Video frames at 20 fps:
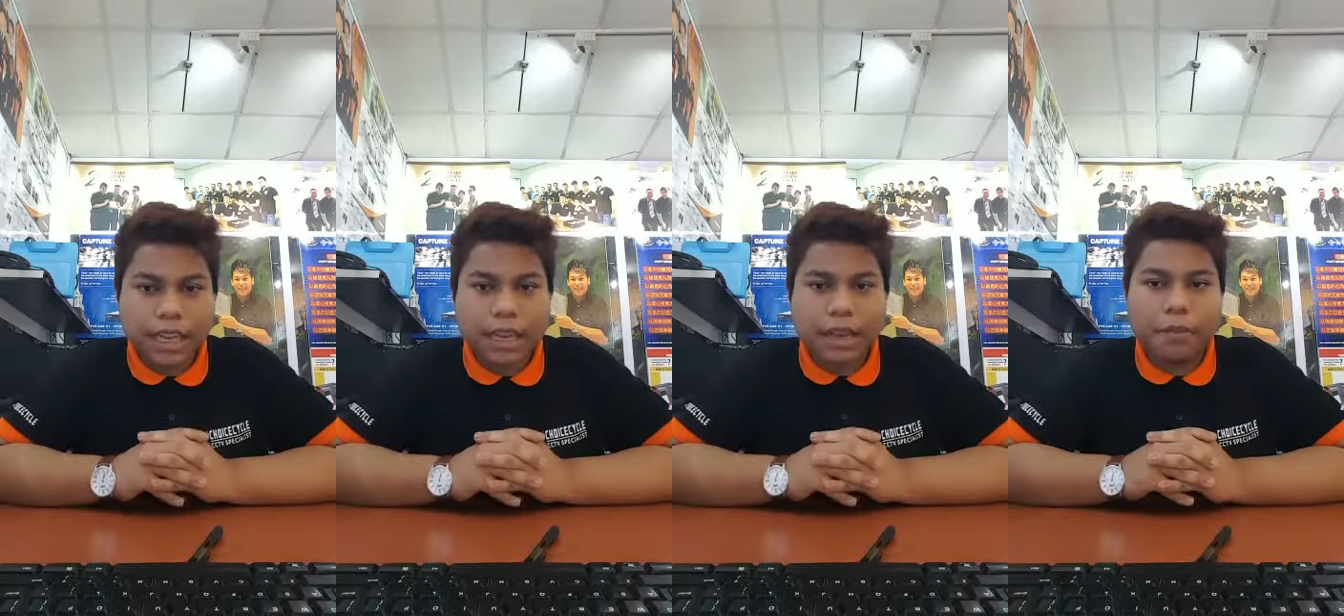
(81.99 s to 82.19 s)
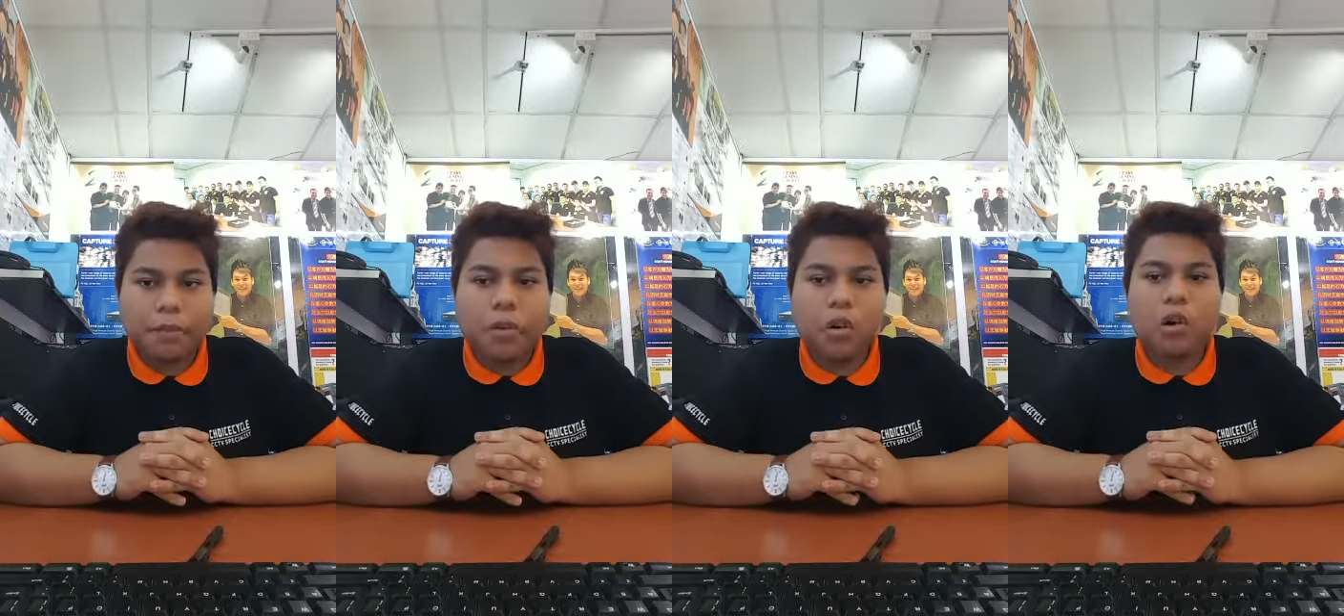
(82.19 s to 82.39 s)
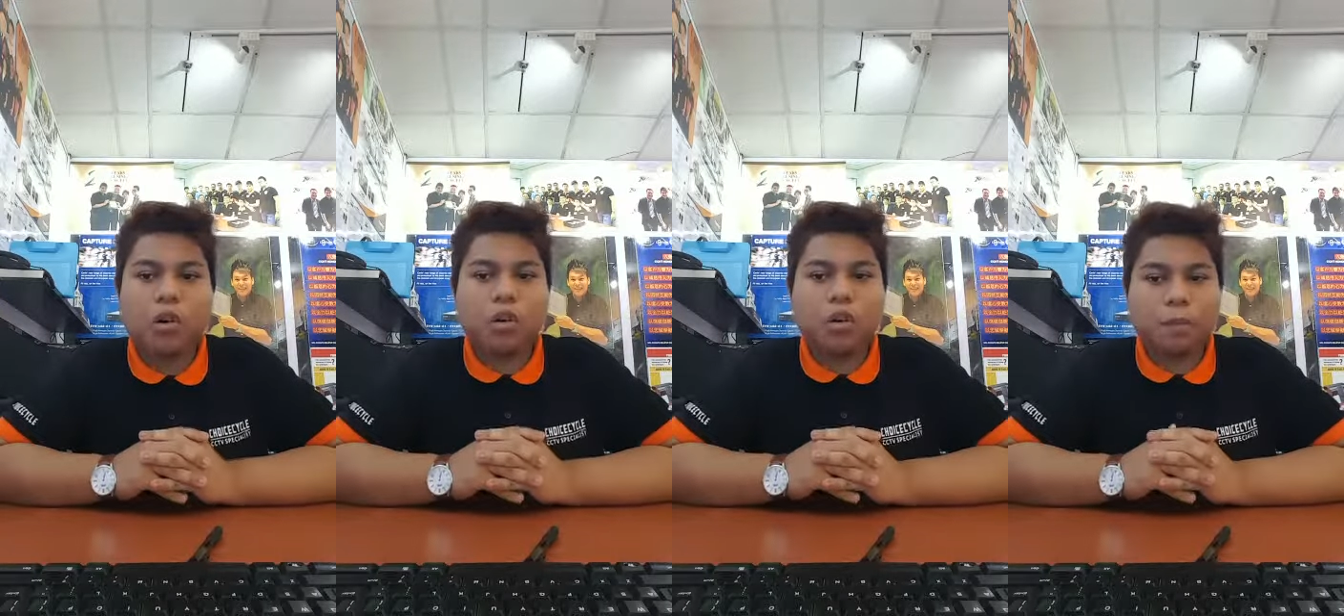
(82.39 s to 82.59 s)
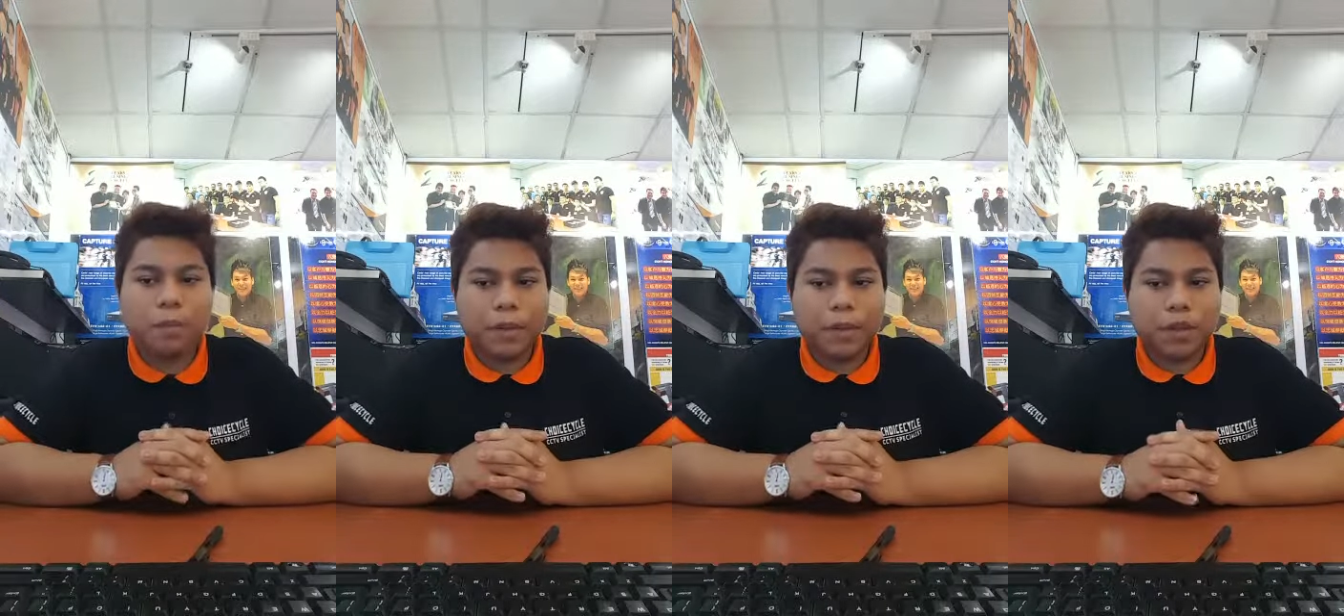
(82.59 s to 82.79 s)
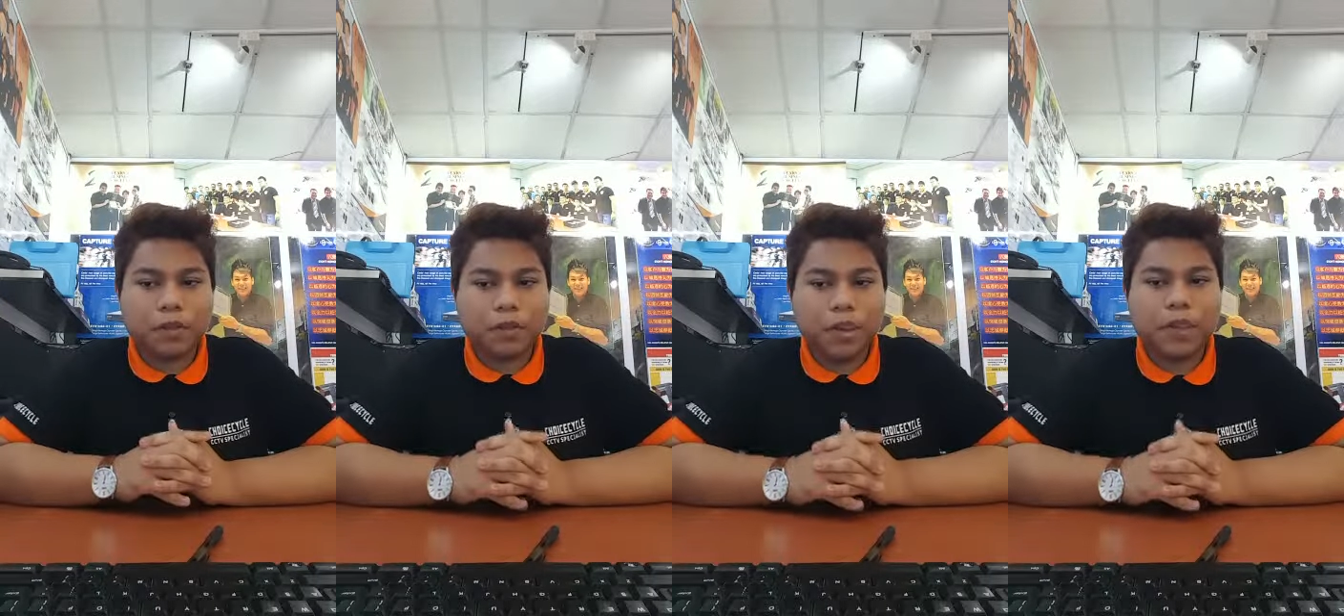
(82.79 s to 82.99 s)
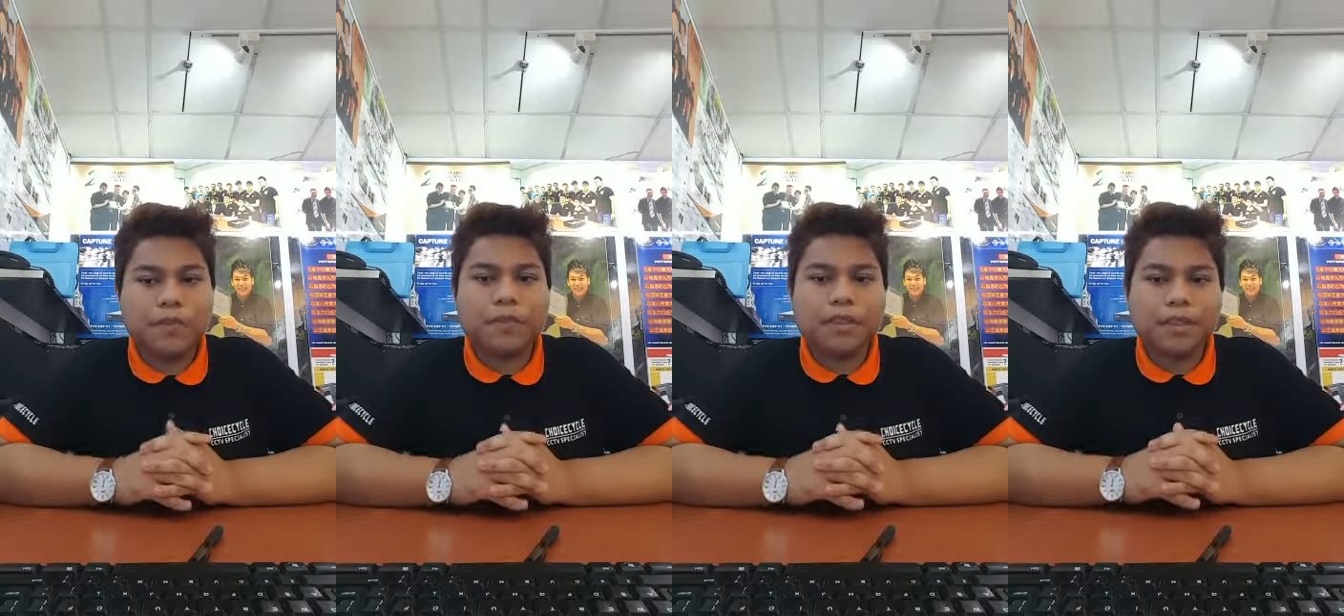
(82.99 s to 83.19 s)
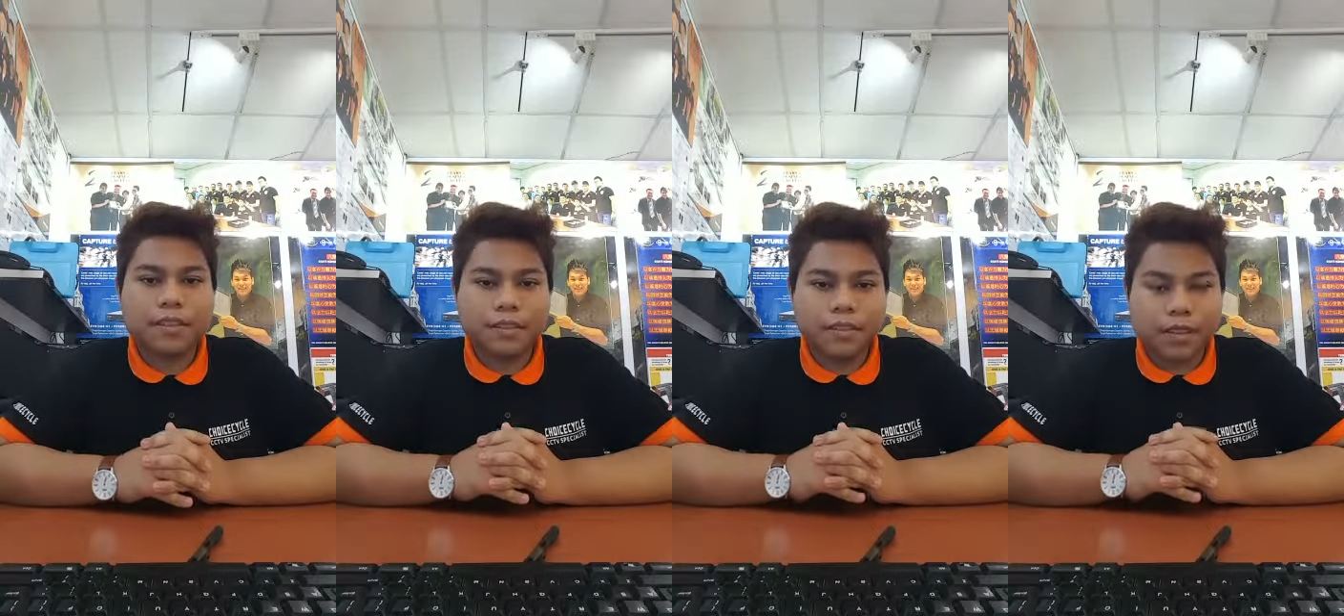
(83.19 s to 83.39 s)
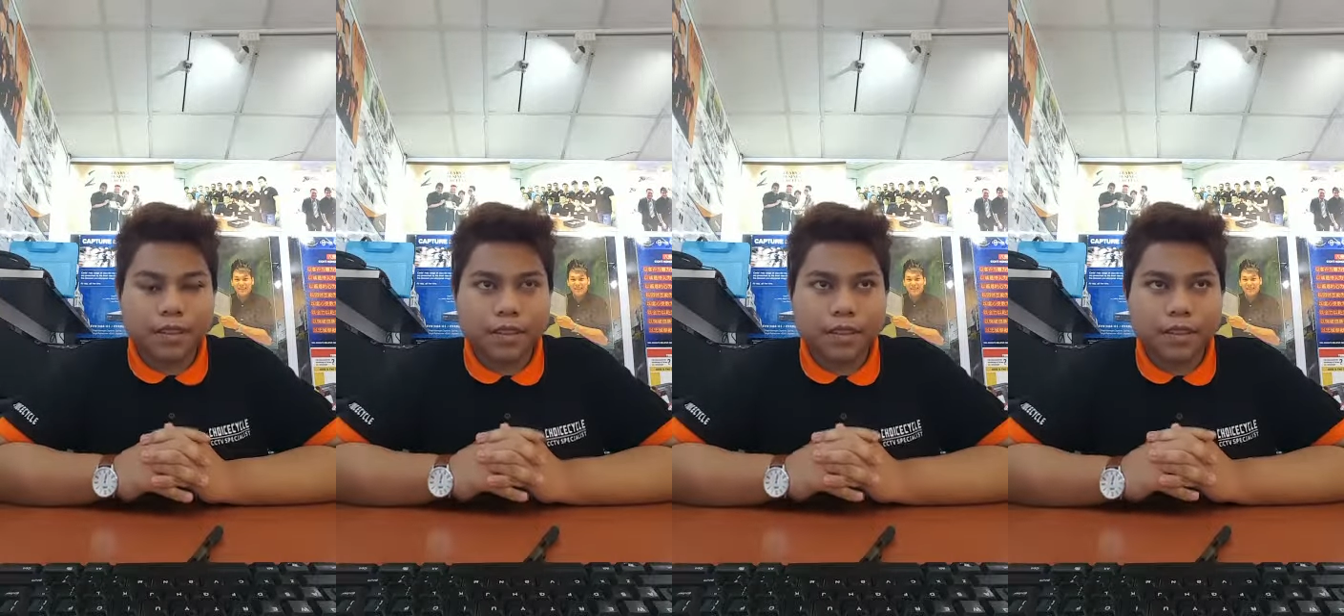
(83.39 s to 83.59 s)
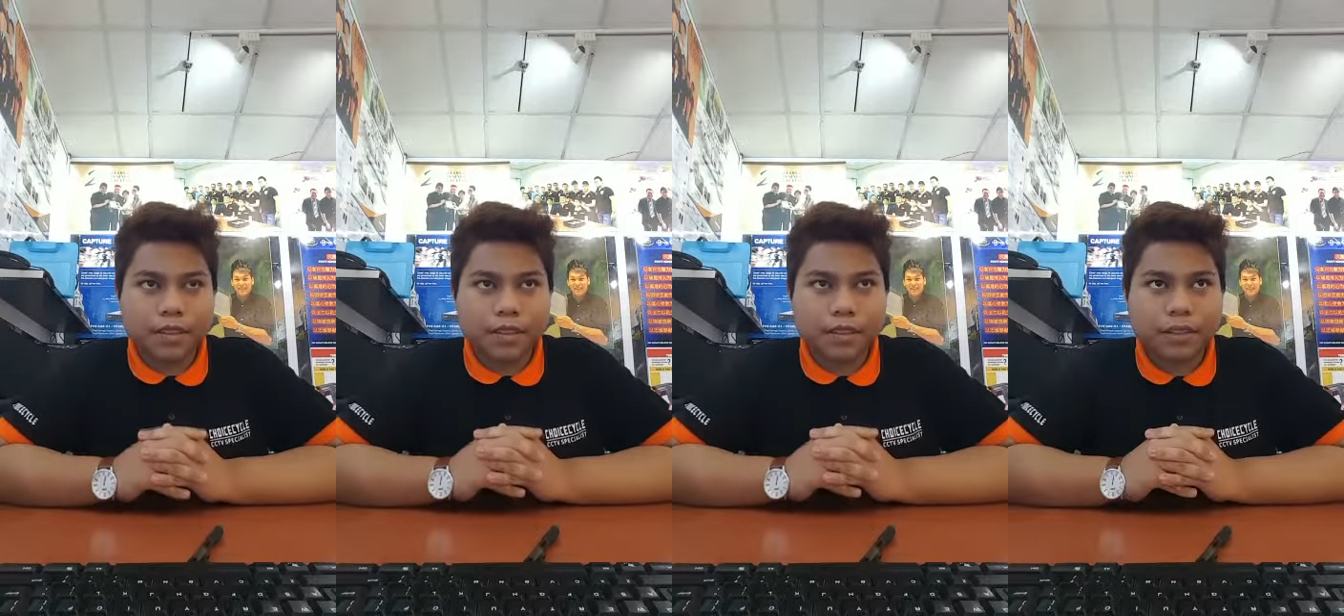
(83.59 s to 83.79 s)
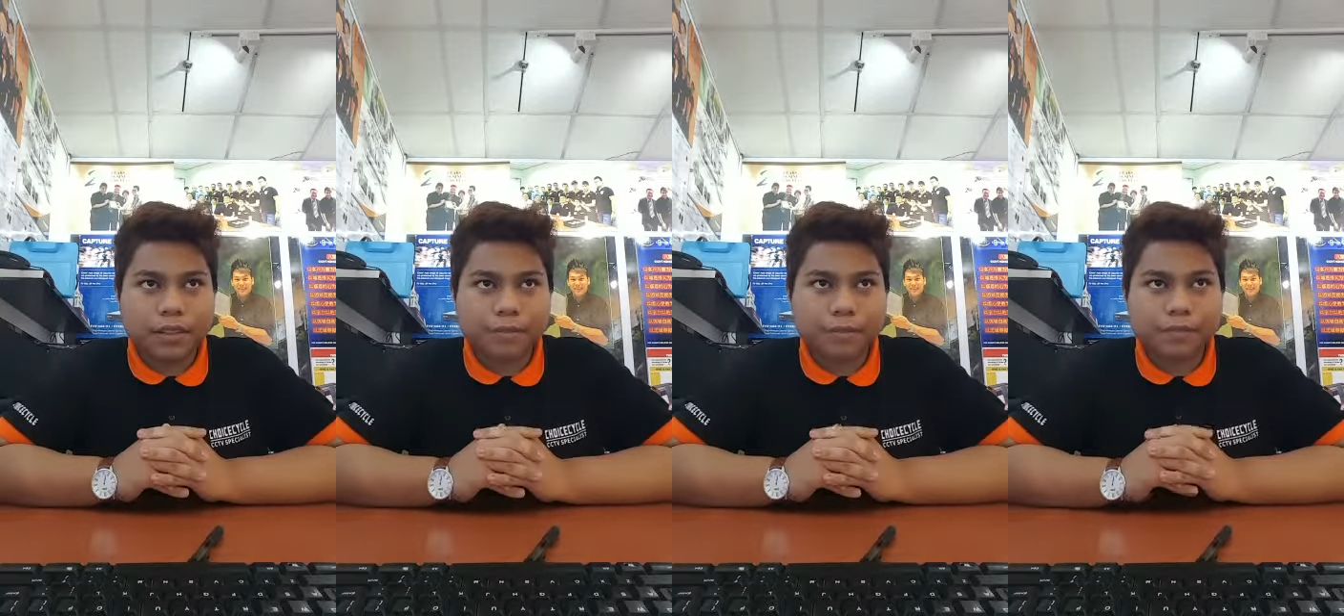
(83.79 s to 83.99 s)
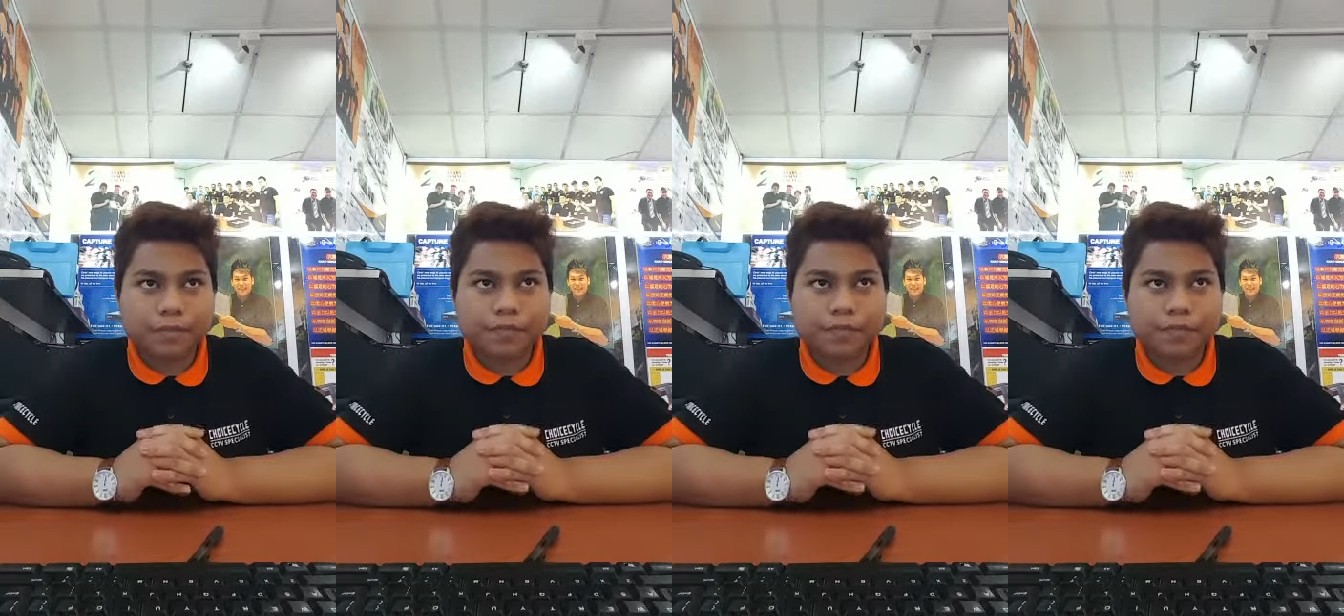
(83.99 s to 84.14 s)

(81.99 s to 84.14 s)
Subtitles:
and more open to even strangers.